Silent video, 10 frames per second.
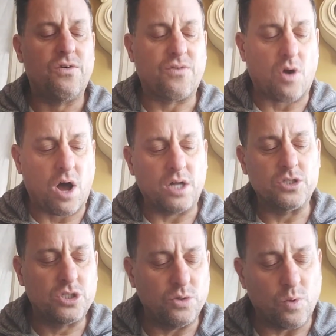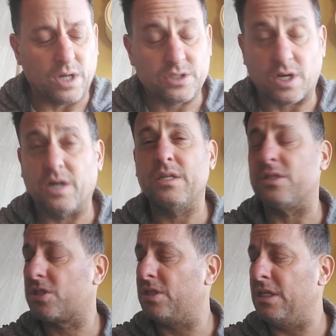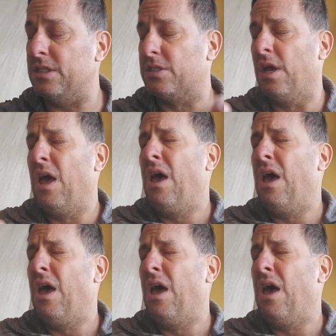For unto us, I'm going to sneeze.